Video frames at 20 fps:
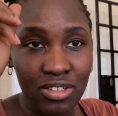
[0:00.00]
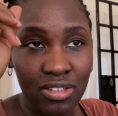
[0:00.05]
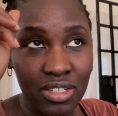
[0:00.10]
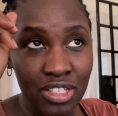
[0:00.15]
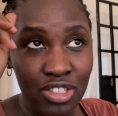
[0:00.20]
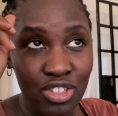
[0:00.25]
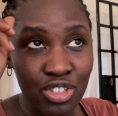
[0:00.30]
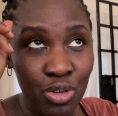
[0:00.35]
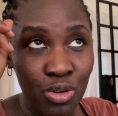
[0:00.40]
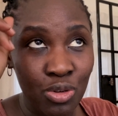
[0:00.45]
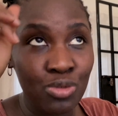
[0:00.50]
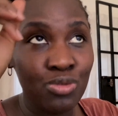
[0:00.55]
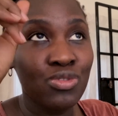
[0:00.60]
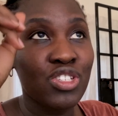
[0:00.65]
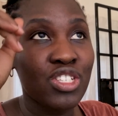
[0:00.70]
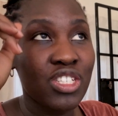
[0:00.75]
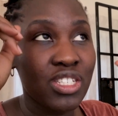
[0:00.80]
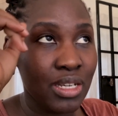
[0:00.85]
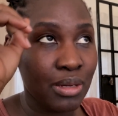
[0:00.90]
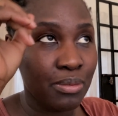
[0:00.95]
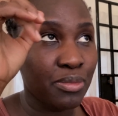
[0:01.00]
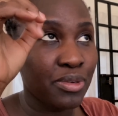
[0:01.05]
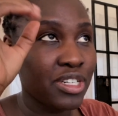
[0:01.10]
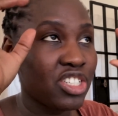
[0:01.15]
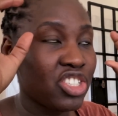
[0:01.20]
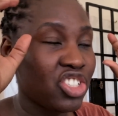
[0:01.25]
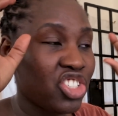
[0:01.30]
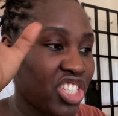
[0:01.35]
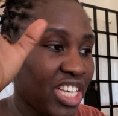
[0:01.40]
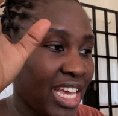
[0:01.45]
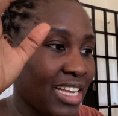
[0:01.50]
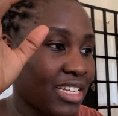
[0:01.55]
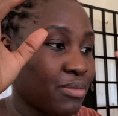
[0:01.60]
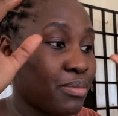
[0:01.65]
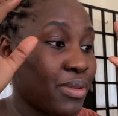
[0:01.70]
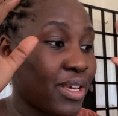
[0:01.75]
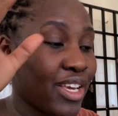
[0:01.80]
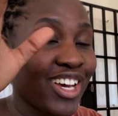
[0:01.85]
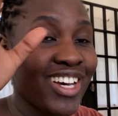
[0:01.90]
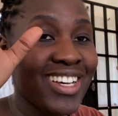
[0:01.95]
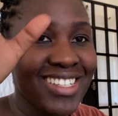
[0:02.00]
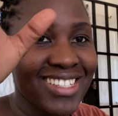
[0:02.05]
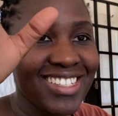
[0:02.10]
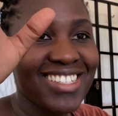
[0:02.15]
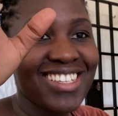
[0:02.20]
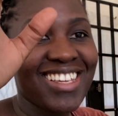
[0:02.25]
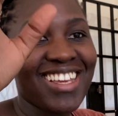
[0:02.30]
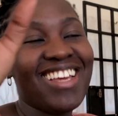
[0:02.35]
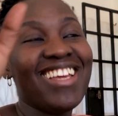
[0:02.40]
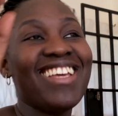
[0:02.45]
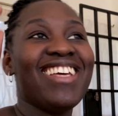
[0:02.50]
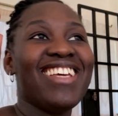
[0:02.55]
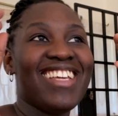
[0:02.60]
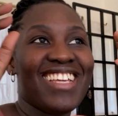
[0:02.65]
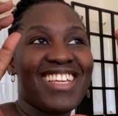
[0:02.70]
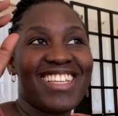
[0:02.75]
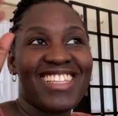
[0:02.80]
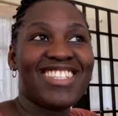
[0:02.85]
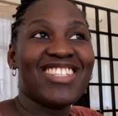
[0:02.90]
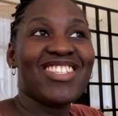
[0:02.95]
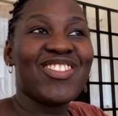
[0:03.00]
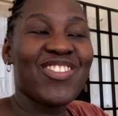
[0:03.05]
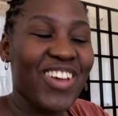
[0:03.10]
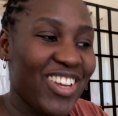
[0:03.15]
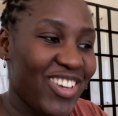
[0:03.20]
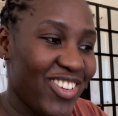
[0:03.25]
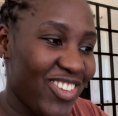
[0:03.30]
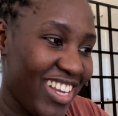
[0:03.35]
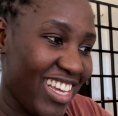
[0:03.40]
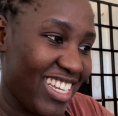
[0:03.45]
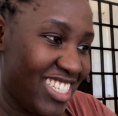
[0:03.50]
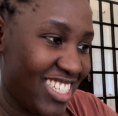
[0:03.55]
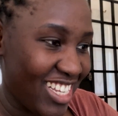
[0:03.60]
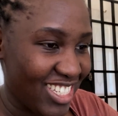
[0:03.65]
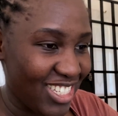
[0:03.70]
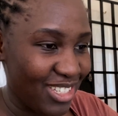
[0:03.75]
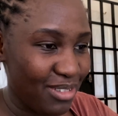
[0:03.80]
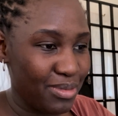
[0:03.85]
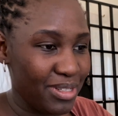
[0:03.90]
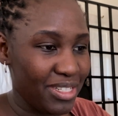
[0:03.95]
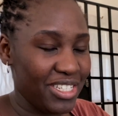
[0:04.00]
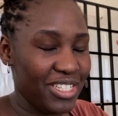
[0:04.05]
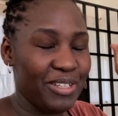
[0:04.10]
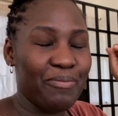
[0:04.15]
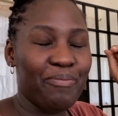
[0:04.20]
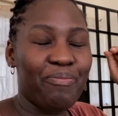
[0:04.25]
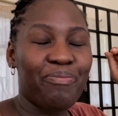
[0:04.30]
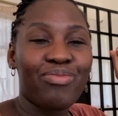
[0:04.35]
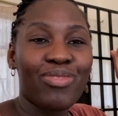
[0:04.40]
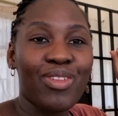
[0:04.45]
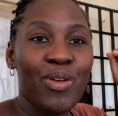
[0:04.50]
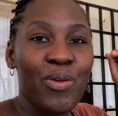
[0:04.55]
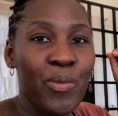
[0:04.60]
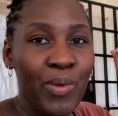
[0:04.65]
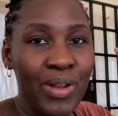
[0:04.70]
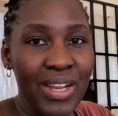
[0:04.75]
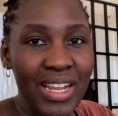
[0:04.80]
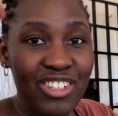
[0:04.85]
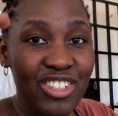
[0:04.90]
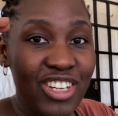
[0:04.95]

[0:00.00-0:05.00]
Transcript: its own separate chat, because this is why I don't like ChatGPT. When I